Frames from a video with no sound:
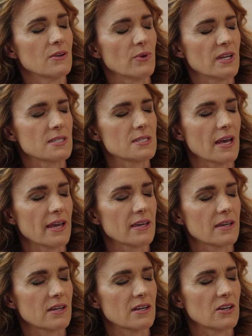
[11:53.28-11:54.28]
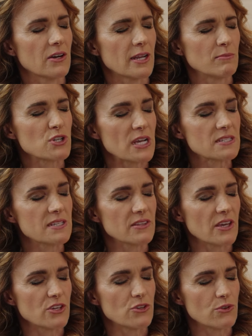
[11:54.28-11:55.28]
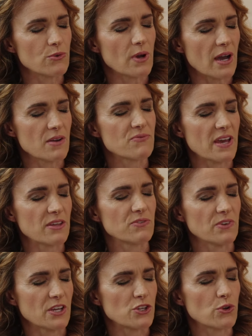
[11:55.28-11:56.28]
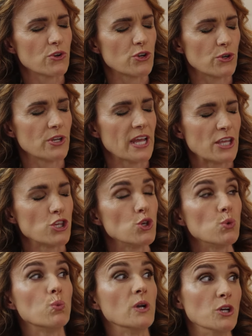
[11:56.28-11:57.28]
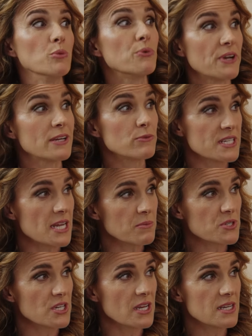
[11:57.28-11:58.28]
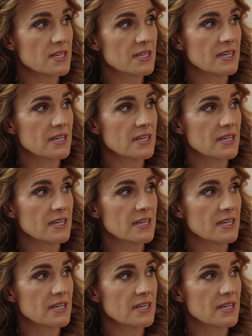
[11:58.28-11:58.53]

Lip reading: Where it's like, God, I'm trusting that you are faithful and you're good and you will bring redemption.